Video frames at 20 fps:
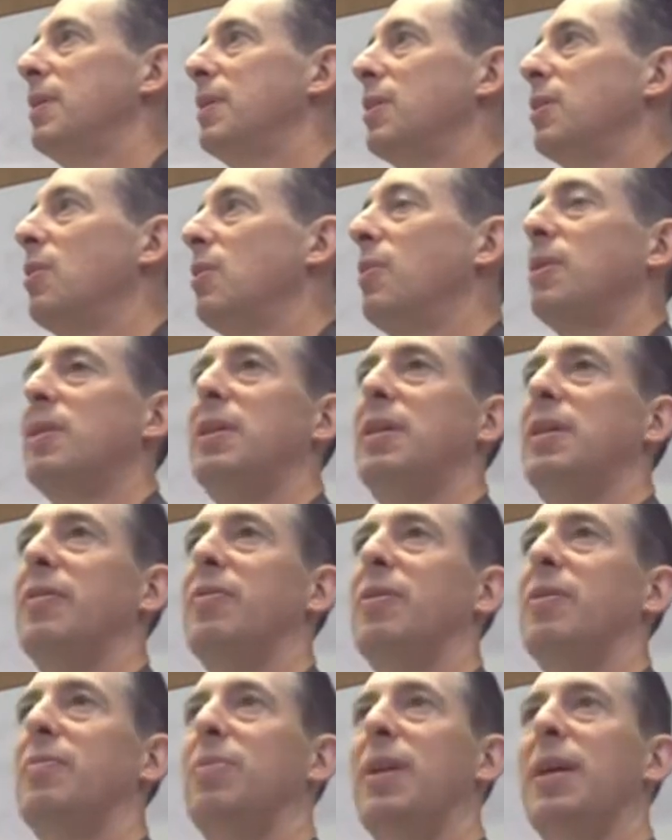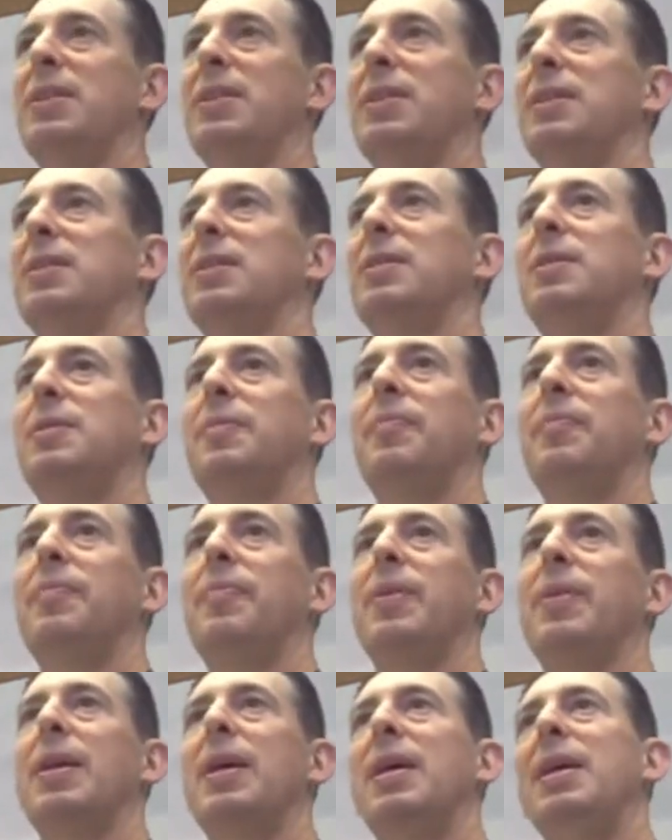going to different places,
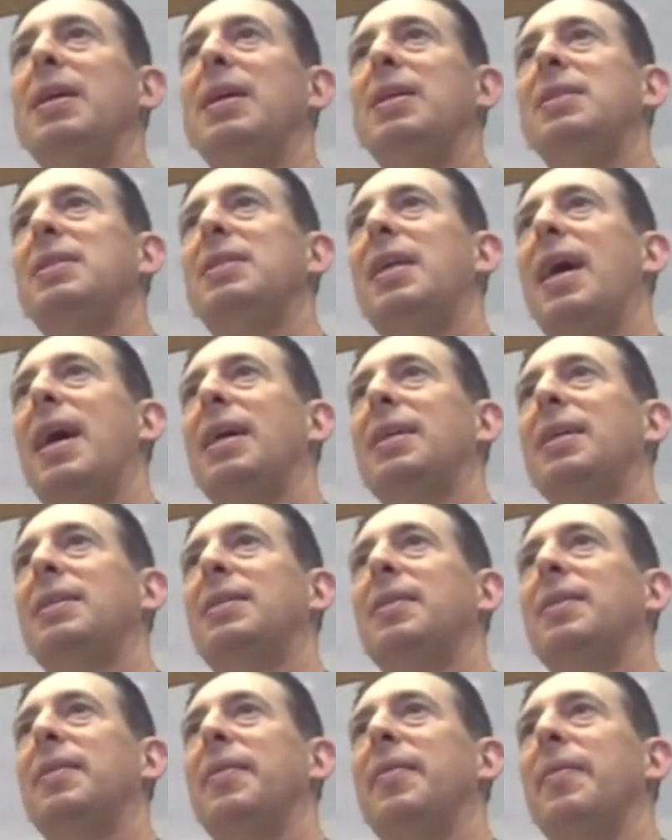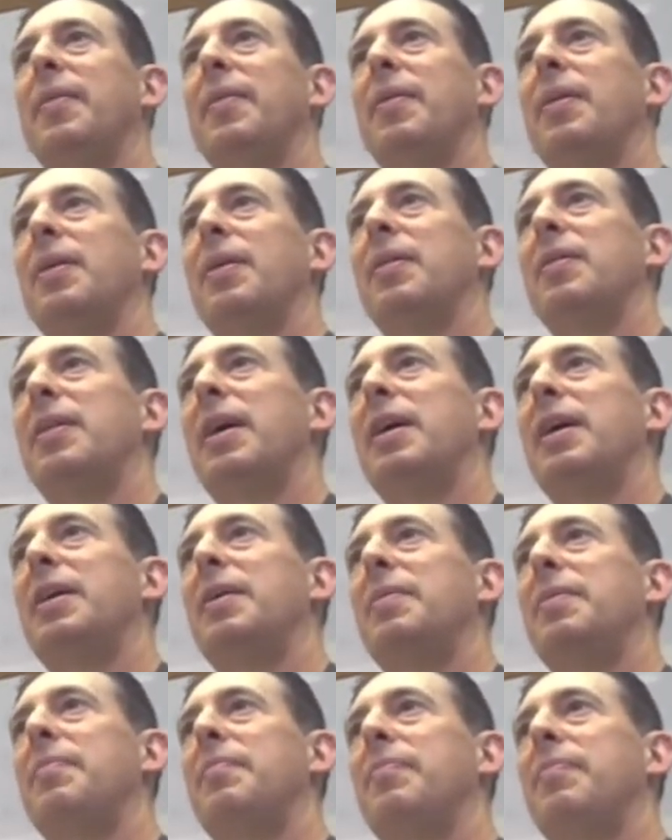is that
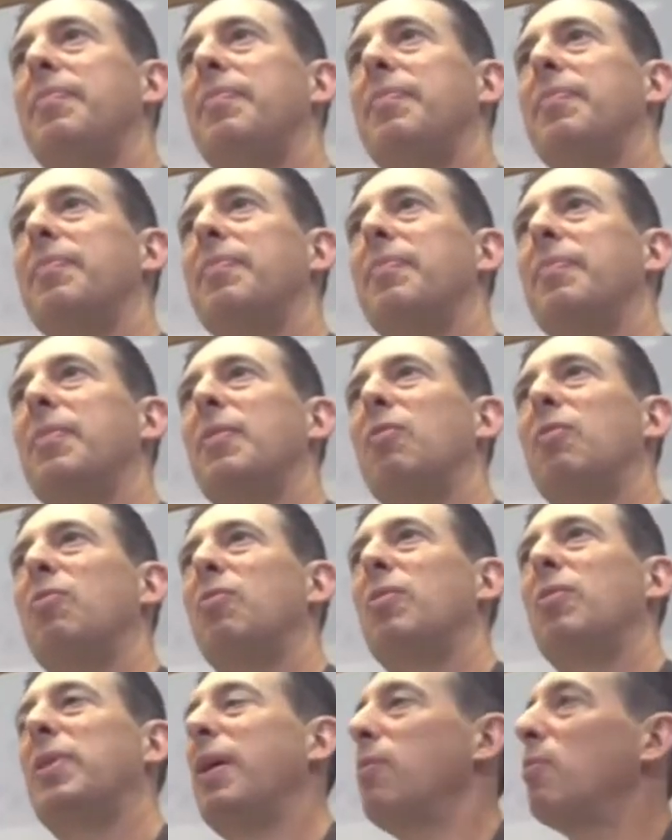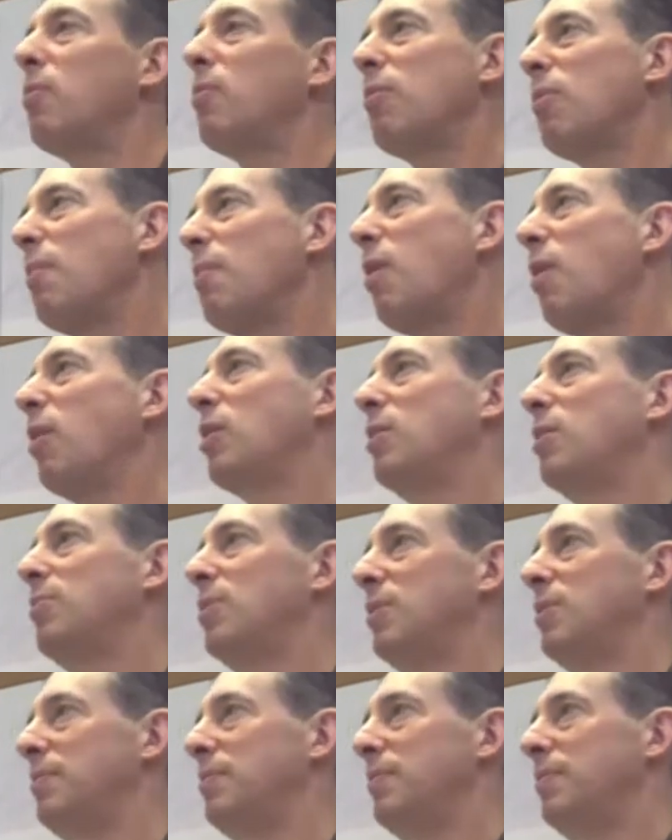they were
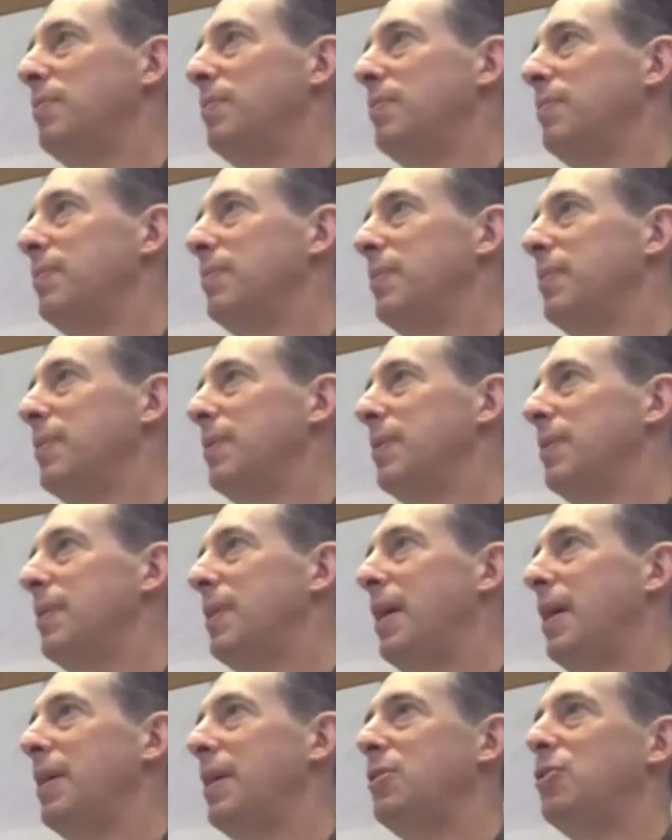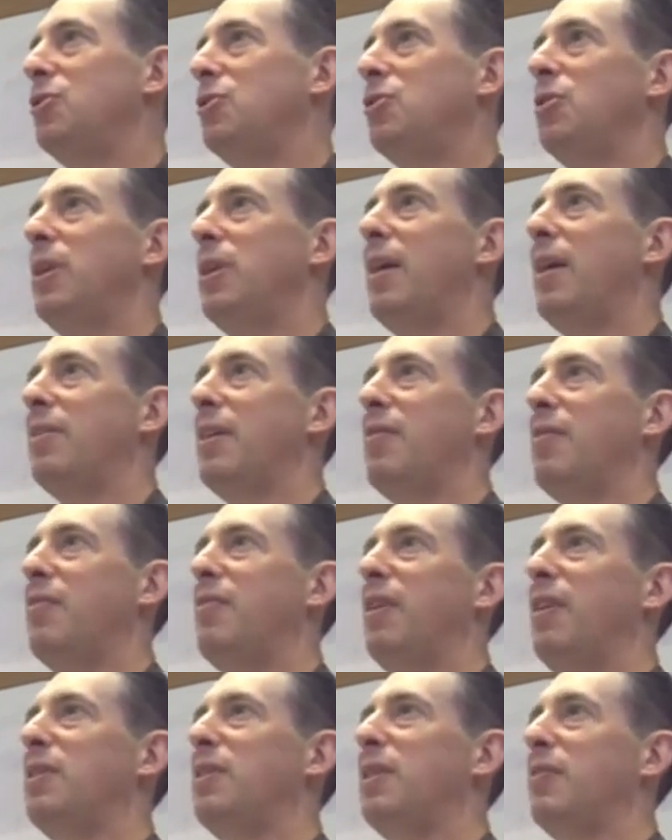remarkable. They stood out. They
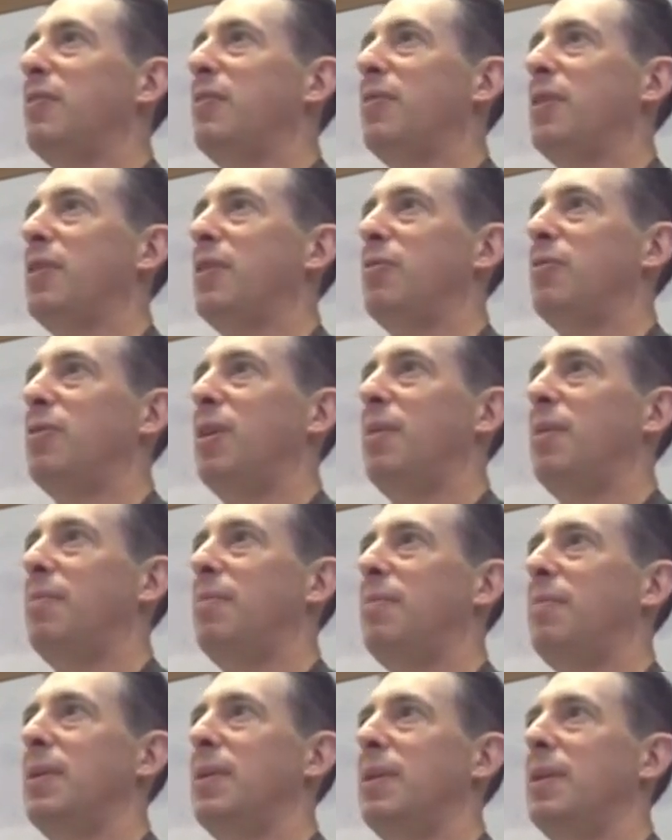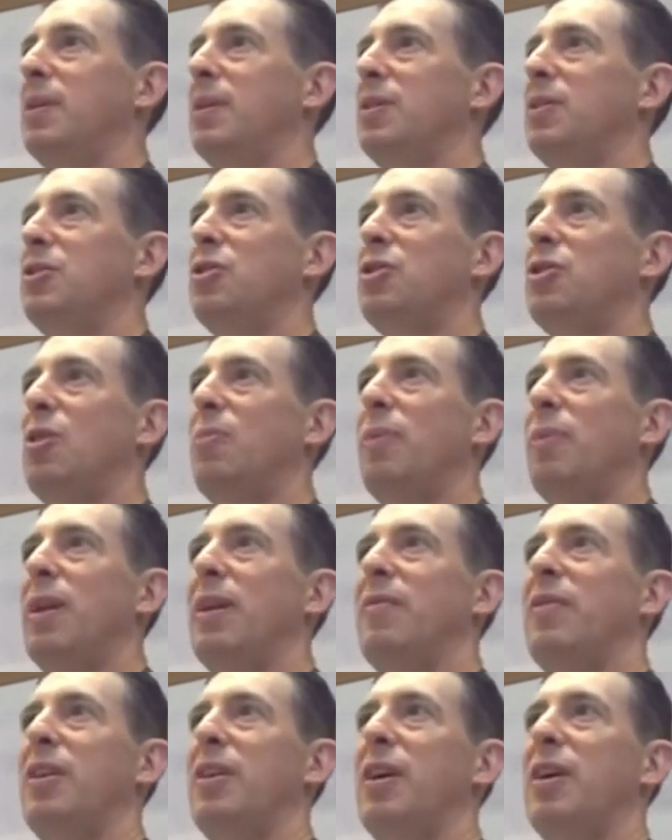felt different from so
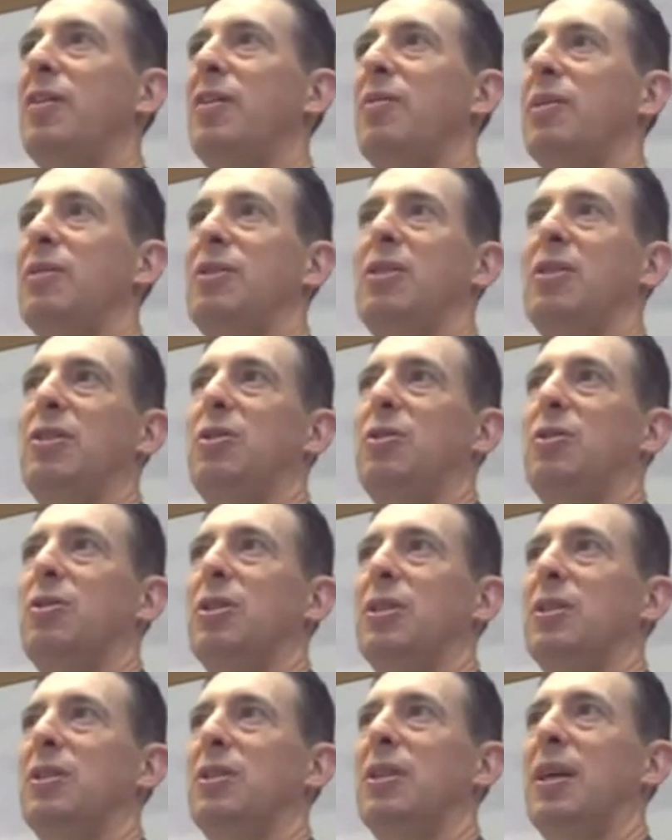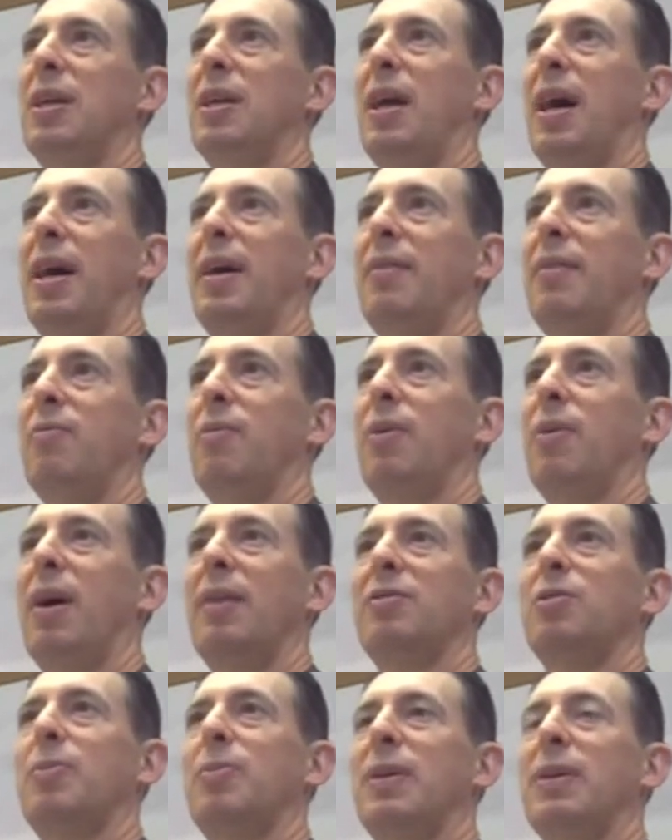many of the other institutions that where
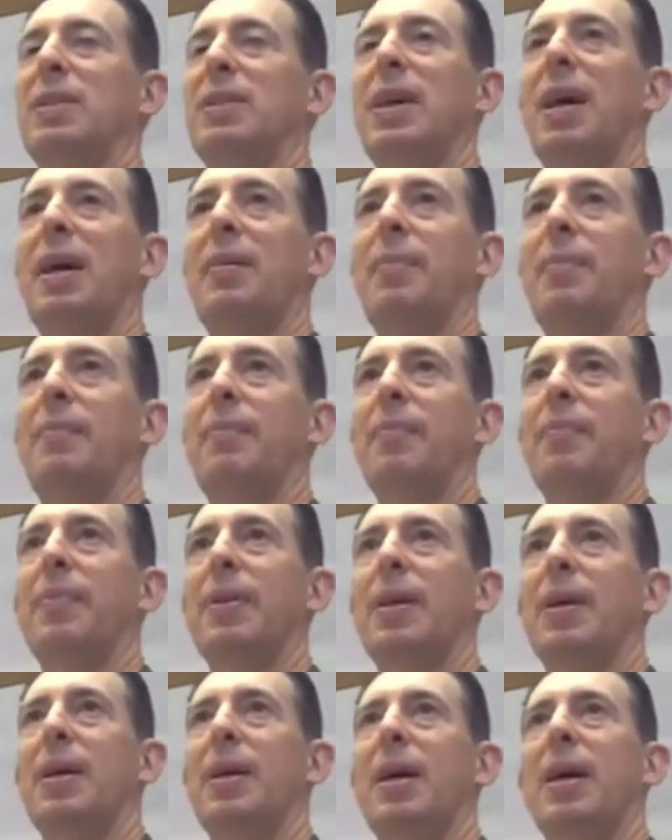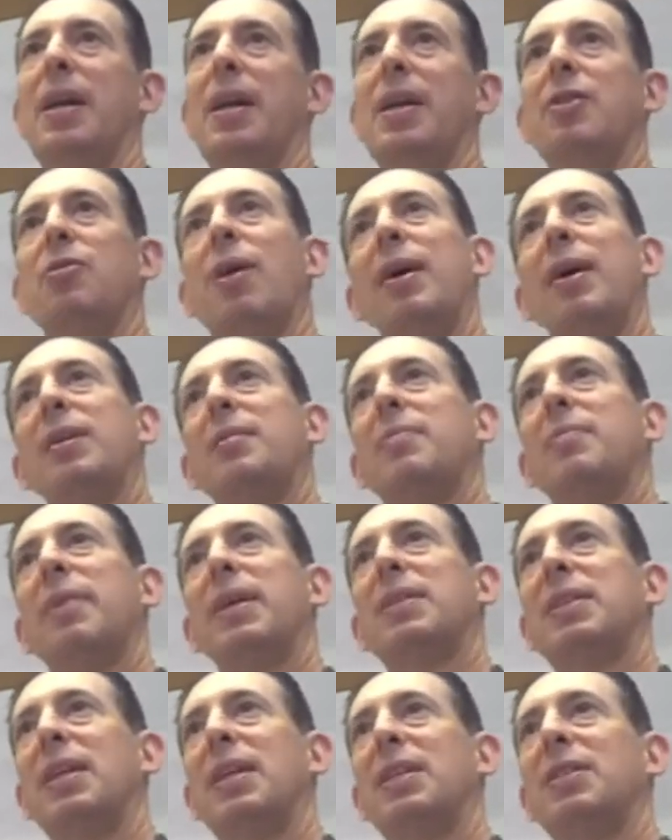I've spent time. And I tried to
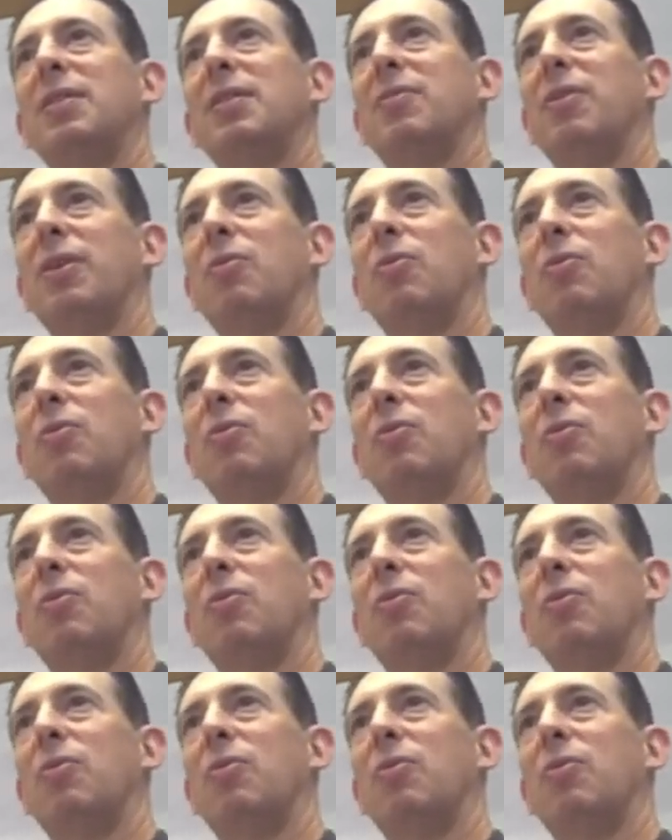make sense of